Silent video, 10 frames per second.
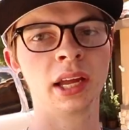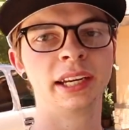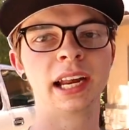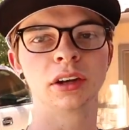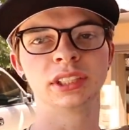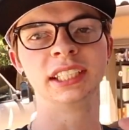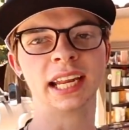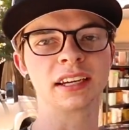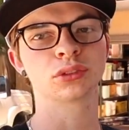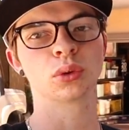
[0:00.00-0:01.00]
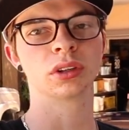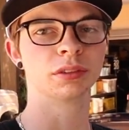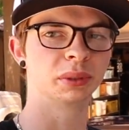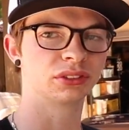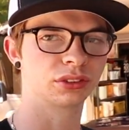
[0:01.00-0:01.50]
Now, the next order of
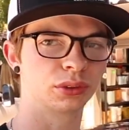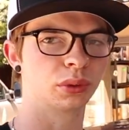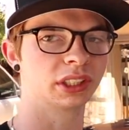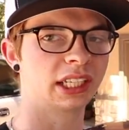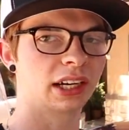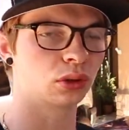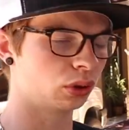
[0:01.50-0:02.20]
business I want to tackle